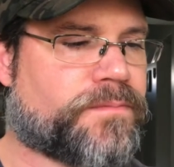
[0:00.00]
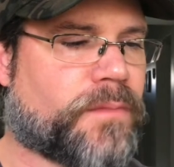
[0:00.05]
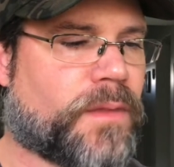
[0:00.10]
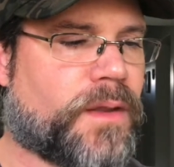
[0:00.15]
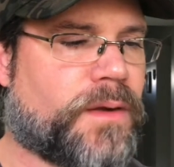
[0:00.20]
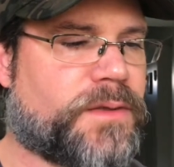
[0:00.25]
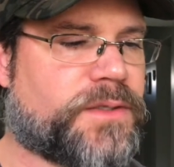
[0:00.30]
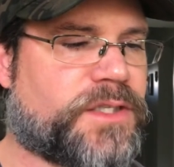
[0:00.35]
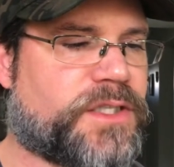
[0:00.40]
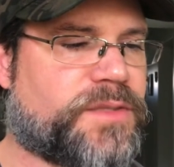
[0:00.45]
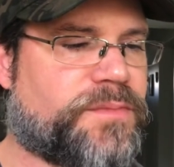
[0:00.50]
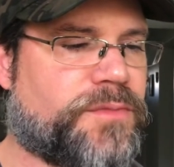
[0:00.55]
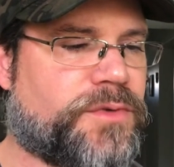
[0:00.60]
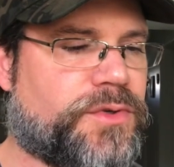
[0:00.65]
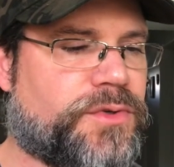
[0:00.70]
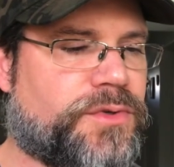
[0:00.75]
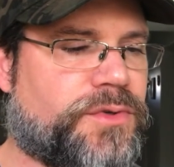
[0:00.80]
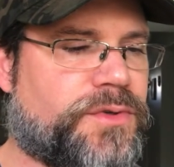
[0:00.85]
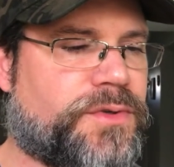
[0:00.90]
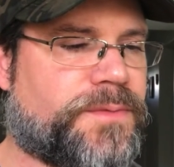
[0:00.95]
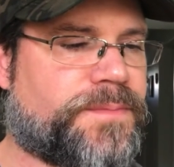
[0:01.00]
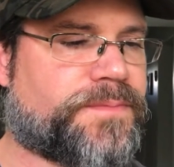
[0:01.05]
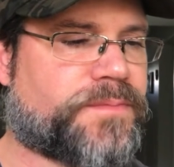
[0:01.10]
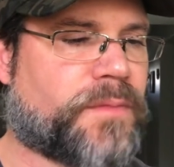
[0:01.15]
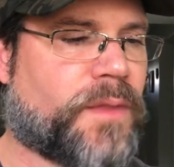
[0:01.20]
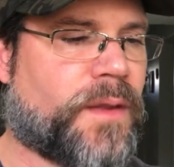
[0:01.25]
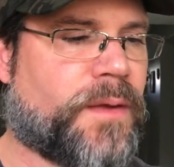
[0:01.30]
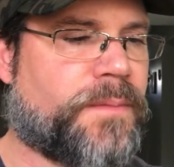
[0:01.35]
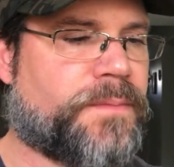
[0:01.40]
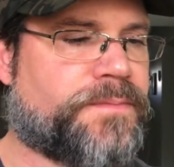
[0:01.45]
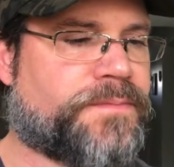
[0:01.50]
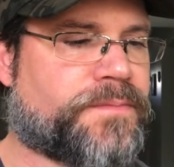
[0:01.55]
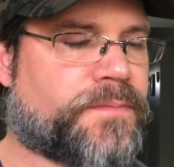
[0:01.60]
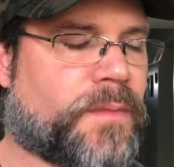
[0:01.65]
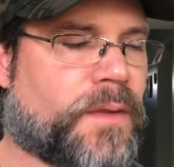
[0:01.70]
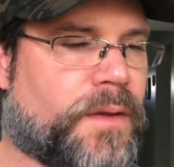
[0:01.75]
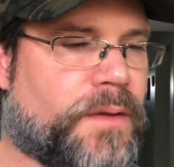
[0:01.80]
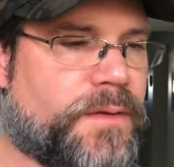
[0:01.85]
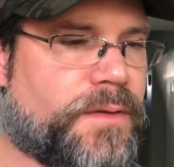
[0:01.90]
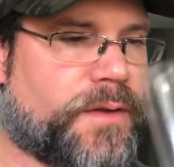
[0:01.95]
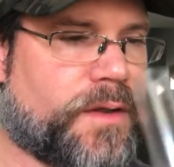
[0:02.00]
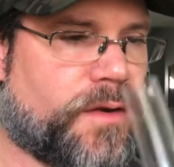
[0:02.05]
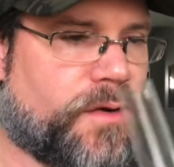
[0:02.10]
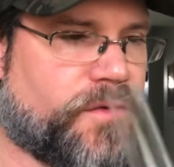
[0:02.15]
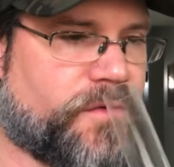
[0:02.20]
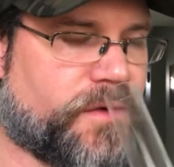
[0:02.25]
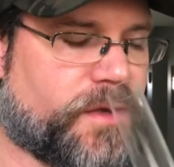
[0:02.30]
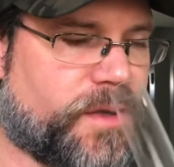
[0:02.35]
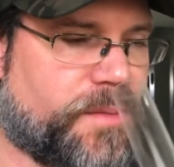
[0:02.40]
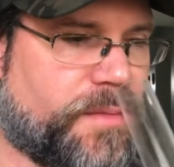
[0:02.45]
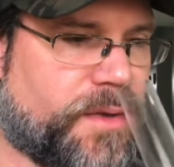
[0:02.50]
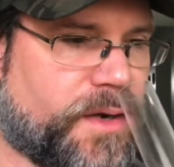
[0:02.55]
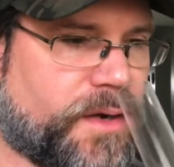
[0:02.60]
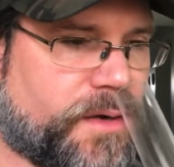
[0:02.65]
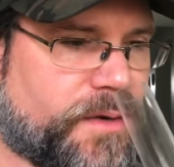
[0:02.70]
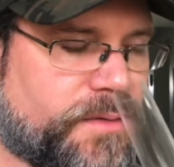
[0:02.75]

Smooth, not overly bitter.